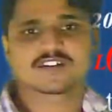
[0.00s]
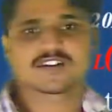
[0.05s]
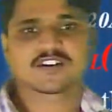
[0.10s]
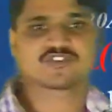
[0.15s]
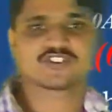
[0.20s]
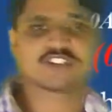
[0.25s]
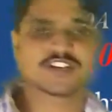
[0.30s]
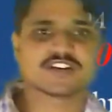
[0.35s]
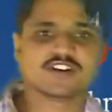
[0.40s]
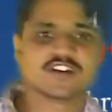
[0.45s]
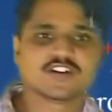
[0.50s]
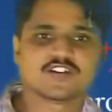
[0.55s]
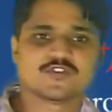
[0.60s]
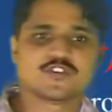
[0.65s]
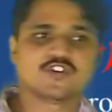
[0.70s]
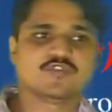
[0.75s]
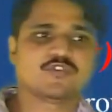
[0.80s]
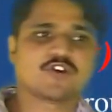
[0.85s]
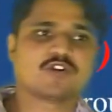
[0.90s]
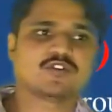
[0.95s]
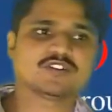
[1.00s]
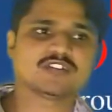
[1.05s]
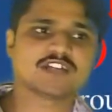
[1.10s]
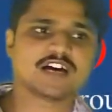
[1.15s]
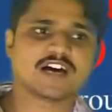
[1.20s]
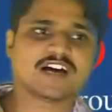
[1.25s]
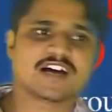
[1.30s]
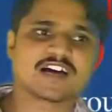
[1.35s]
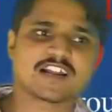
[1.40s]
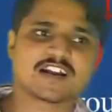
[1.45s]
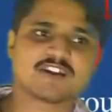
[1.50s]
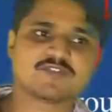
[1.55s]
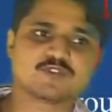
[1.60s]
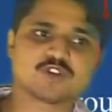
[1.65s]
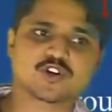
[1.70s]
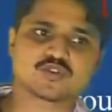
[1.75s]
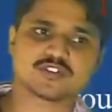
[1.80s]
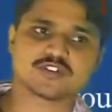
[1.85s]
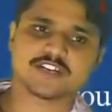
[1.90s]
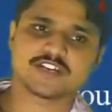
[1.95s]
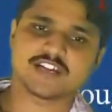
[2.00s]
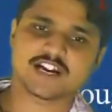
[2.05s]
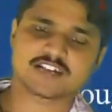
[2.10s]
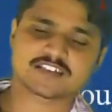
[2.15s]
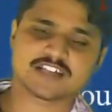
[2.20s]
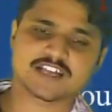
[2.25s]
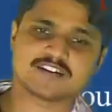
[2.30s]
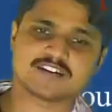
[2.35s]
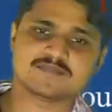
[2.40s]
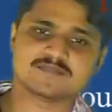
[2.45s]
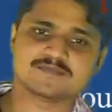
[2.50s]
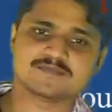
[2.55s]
Now, see, you found the current flowing through the inductor.